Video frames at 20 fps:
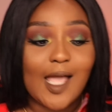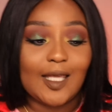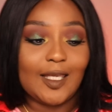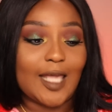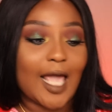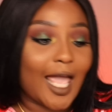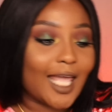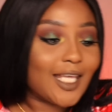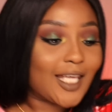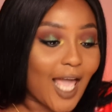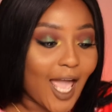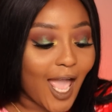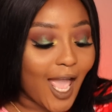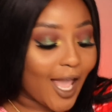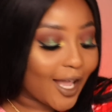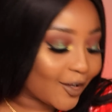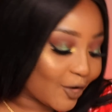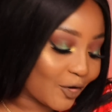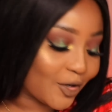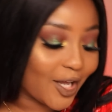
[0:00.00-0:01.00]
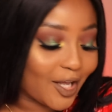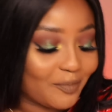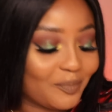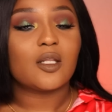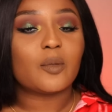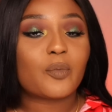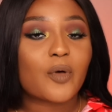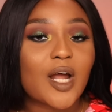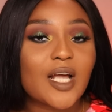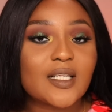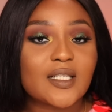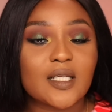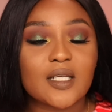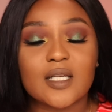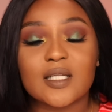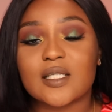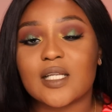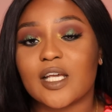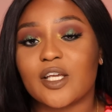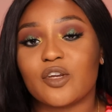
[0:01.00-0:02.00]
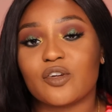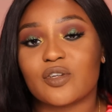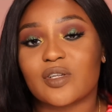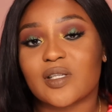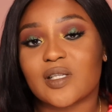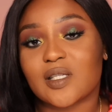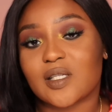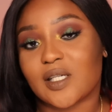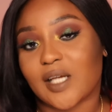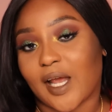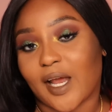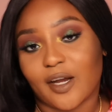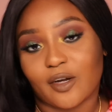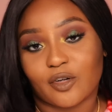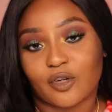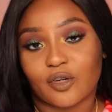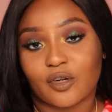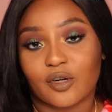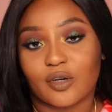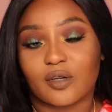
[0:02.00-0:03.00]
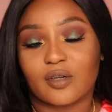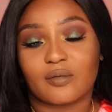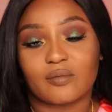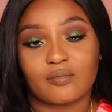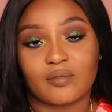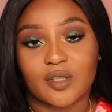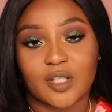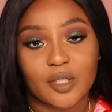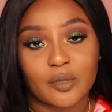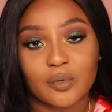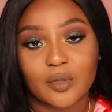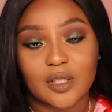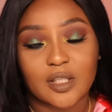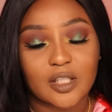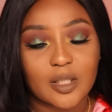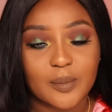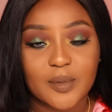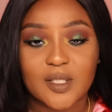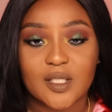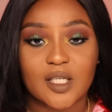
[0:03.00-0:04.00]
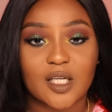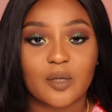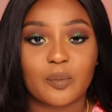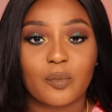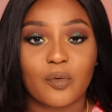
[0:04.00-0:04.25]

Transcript: Gang, gang. Okay. Pricing is like your standard liquid lipstick